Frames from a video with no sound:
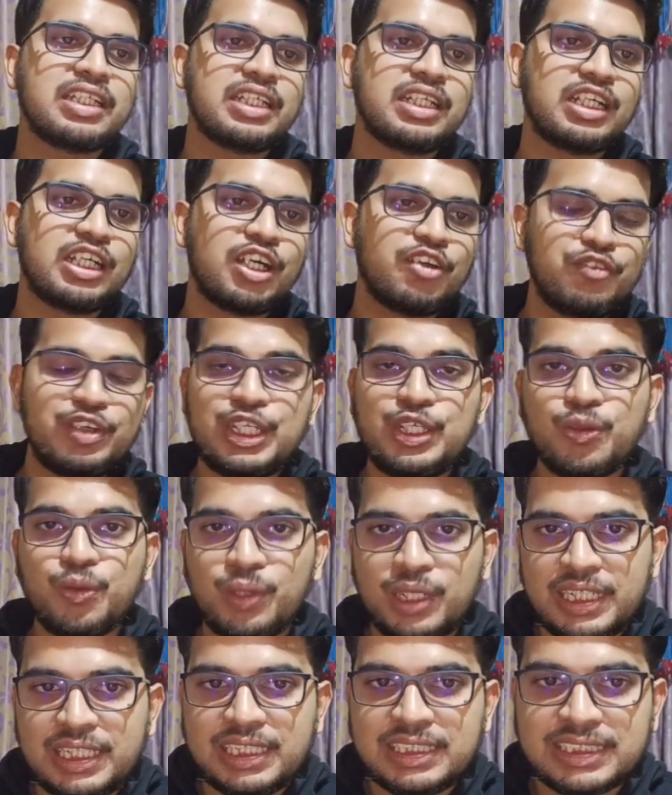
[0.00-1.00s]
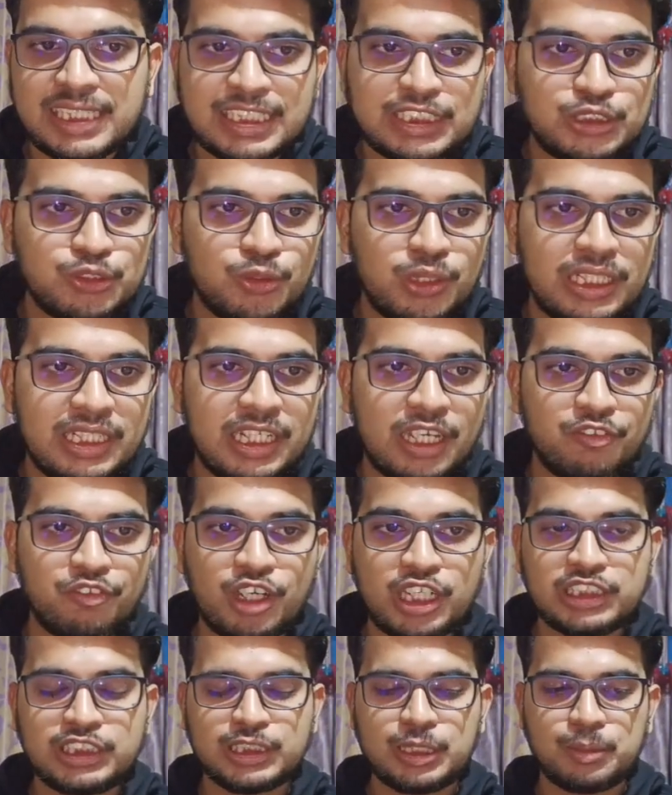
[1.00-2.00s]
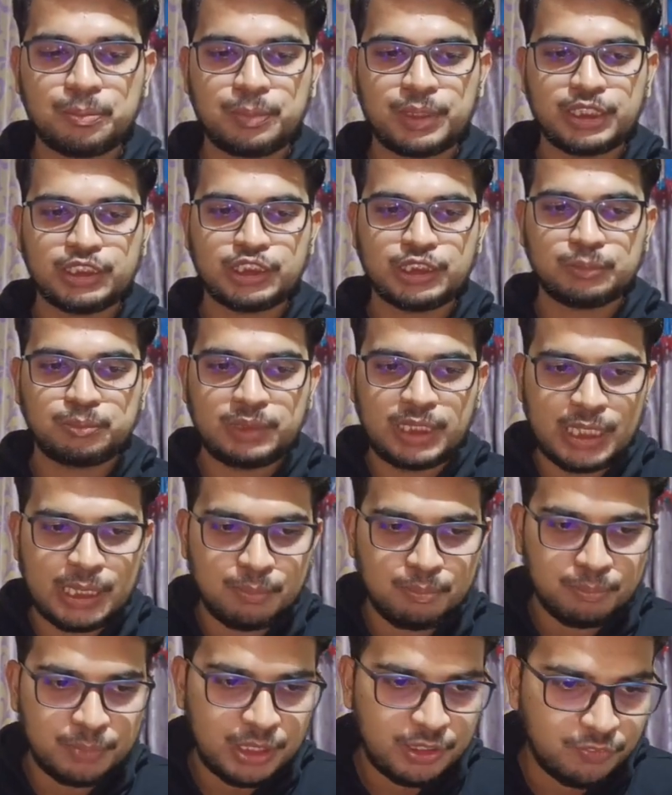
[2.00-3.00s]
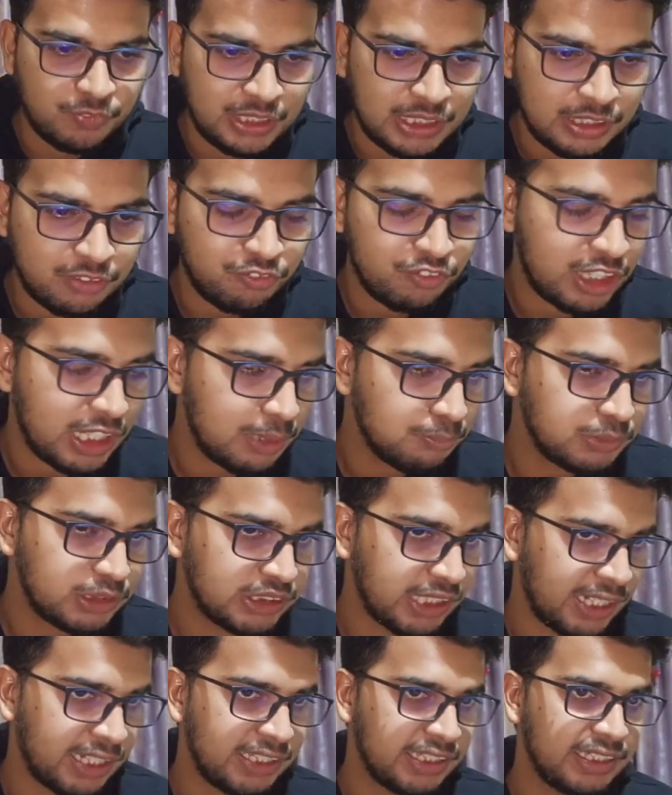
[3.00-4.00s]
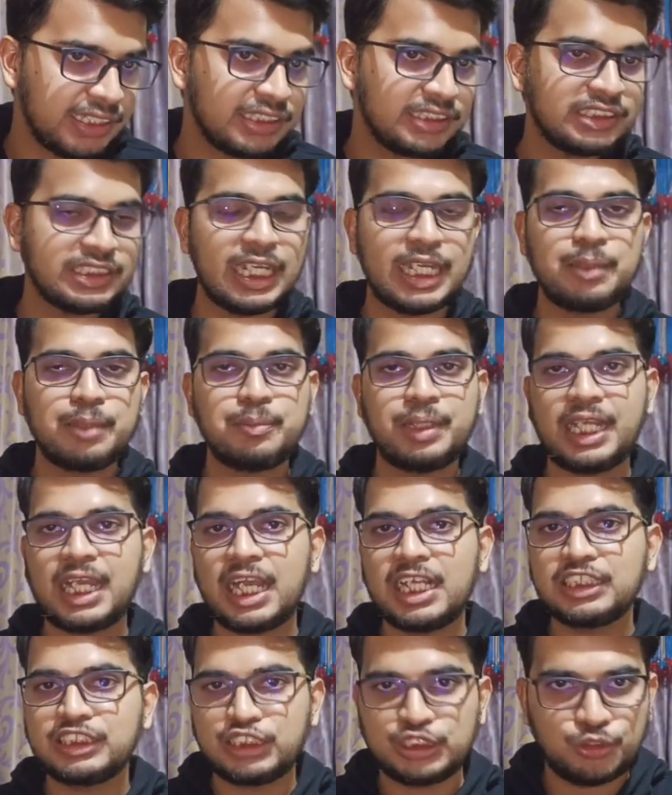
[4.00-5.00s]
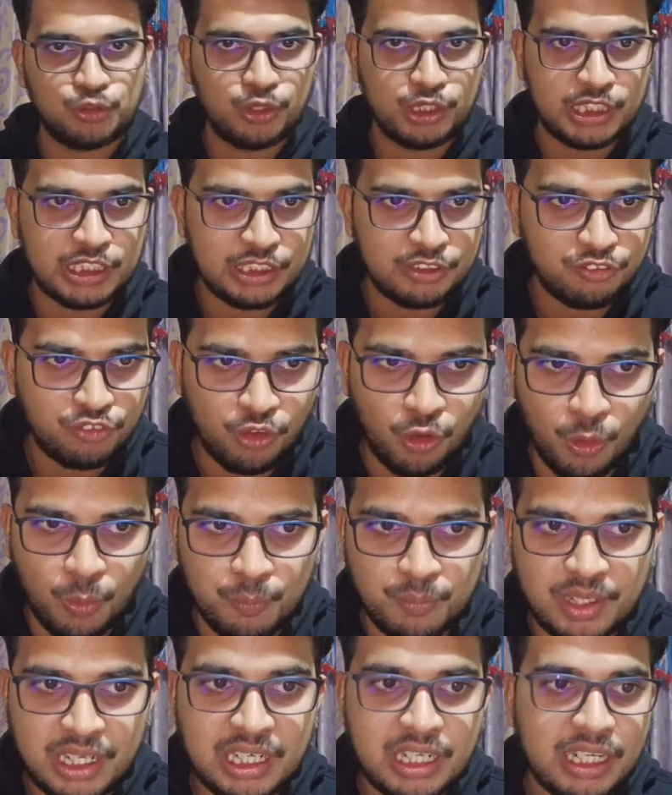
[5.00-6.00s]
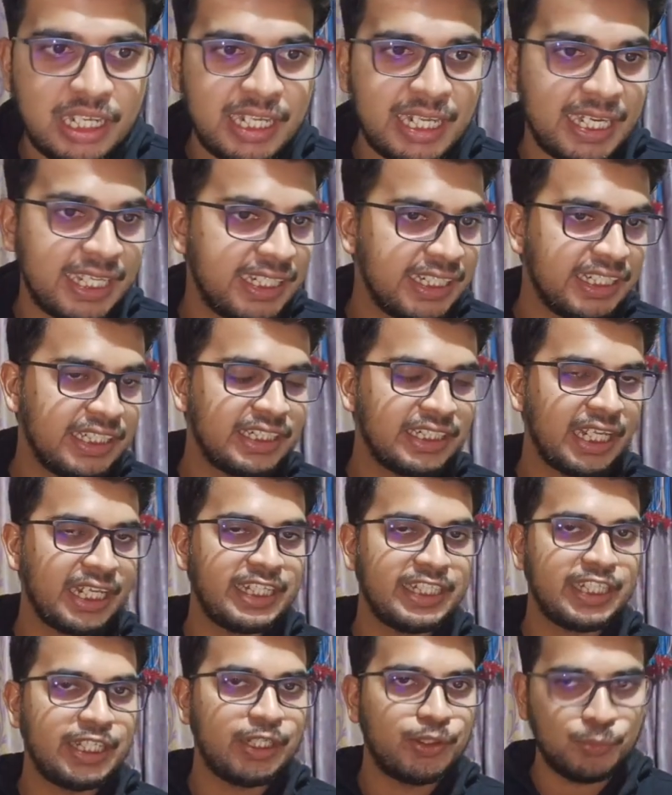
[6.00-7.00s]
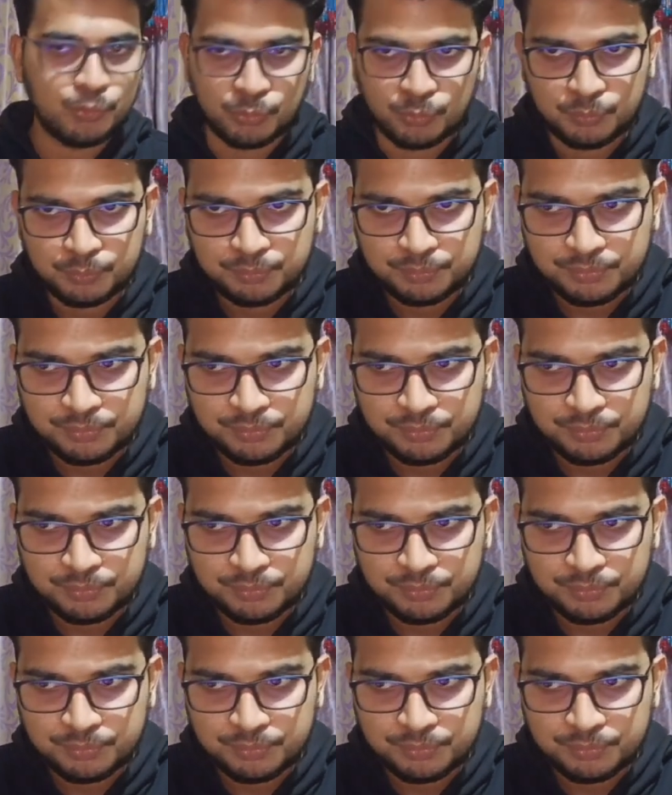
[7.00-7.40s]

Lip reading: video is actually a world championship game between Wilhelm Steinitz and Mikhail Chigorin from 1892.